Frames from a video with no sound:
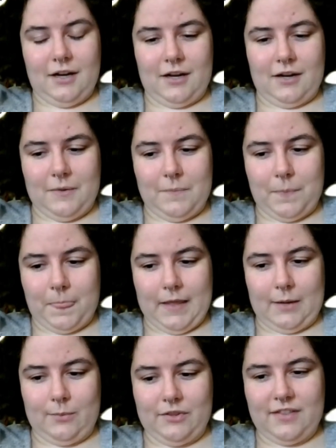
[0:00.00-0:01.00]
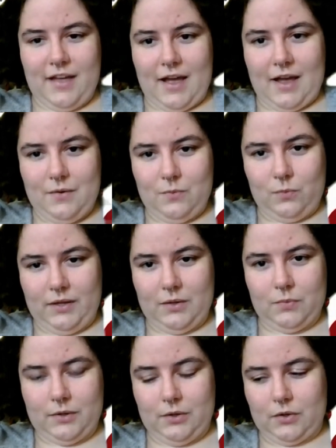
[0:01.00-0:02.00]
And with that,
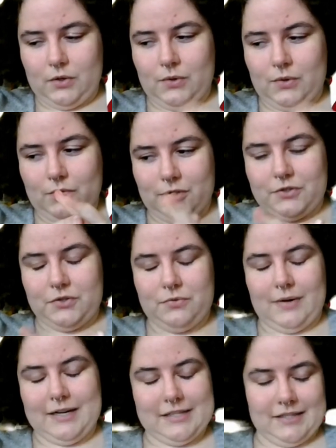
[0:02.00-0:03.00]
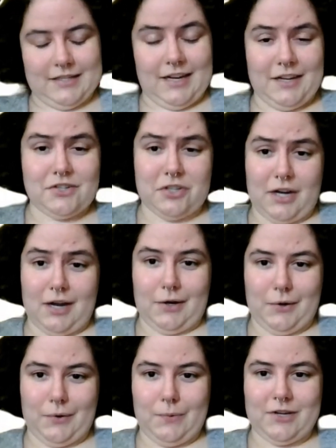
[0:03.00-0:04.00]
we will go over to Rising Tide
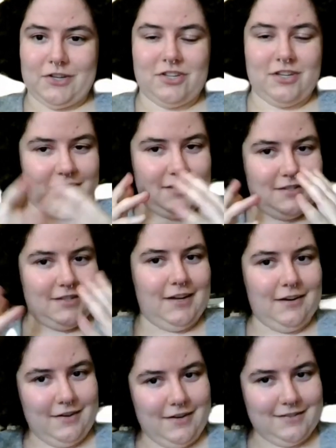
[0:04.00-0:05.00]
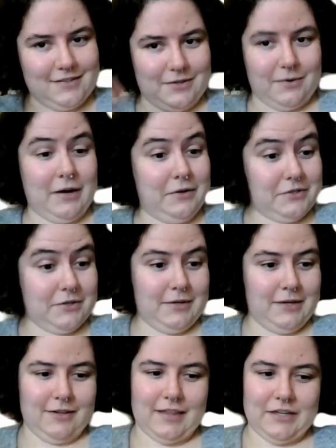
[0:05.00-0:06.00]
Chicago, which is Aaron. So, and also
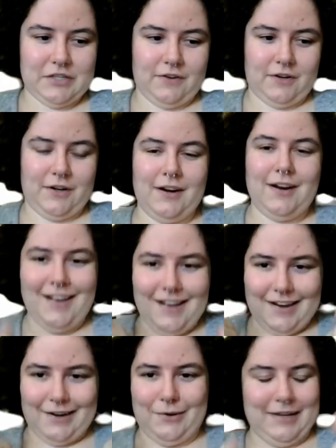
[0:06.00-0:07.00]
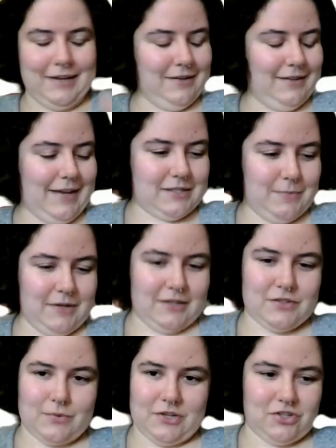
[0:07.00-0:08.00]
Aaron, thanks for, I know we had a last
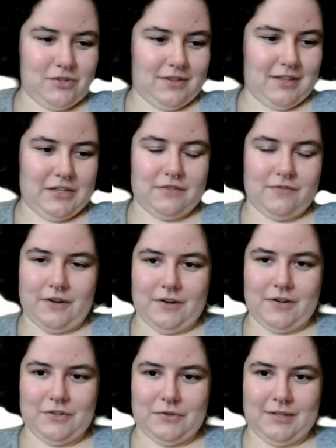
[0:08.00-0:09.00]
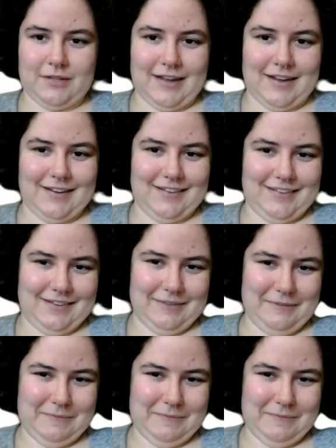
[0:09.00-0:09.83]
minute switch, so thanks for doing that.